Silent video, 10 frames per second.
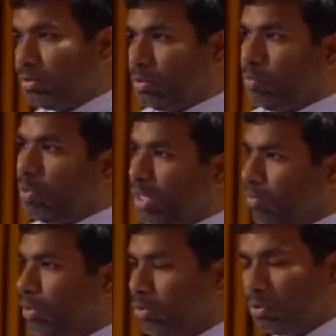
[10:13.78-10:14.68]
So what I
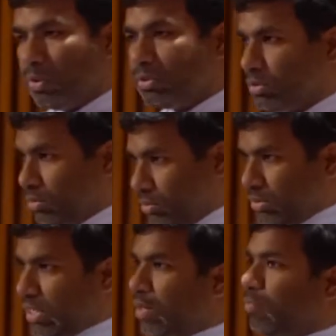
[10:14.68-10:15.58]
want to do is
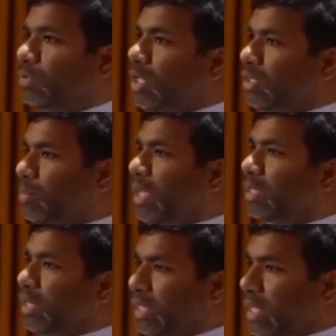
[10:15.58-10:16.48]
start with all the
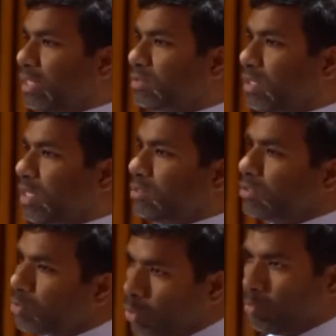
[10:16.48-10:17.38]
pancreatic cancer
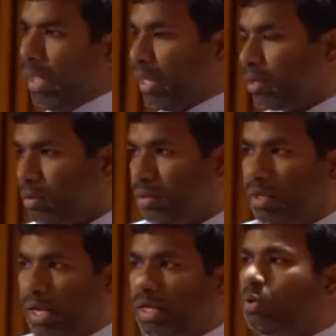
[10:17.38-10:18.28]
cases, look back.
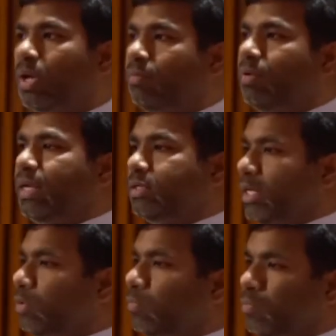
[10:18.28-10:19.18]
I do have like
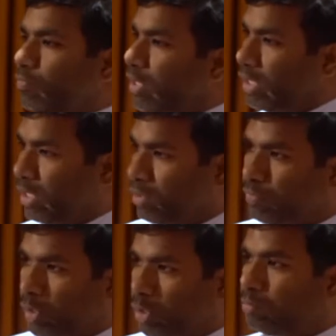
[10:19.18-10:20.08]
10 to 15 year
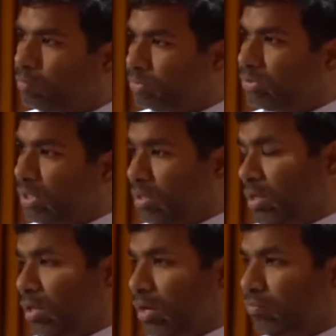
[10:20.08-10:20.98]
follow-up
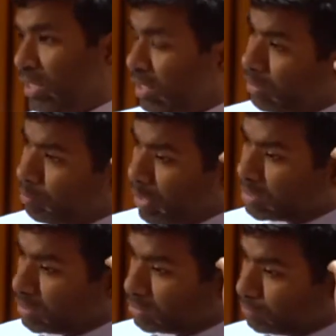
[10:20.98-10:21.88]
of the
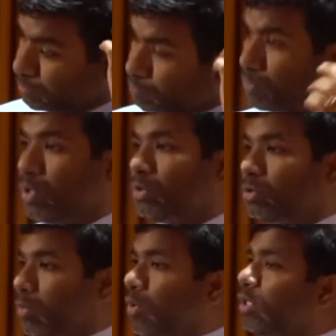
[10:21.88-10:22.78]
patients.
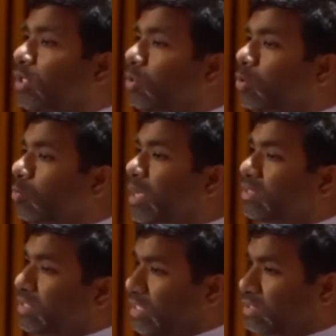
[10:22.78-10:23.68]
So I wanted to look back
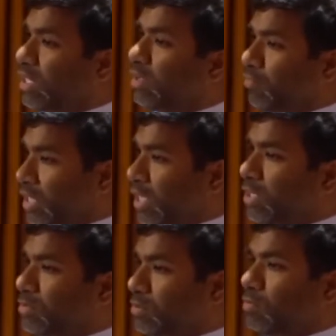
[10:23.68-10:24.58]
each and every
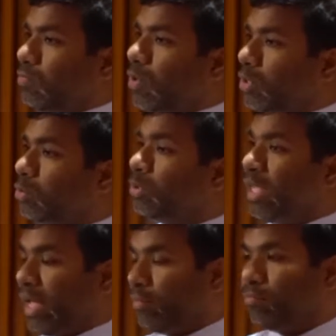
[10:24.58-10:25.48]
case. What do
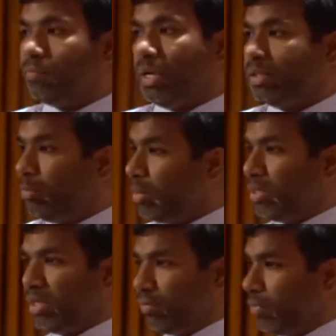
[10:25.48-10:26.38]
they have? Are they
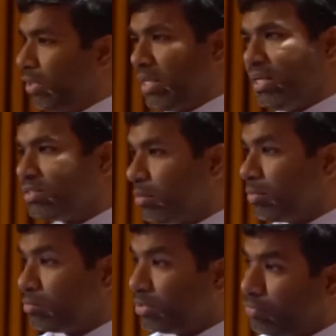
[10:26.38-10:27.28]
presenting with any
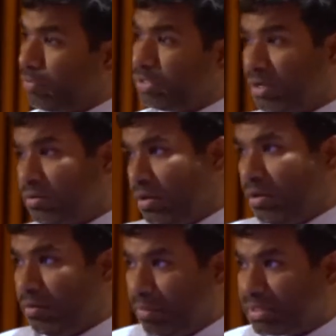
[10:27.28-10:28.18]
symptoms that which are
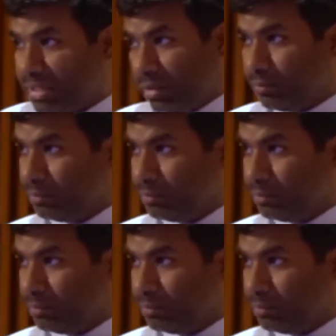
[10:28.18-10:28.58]
missing?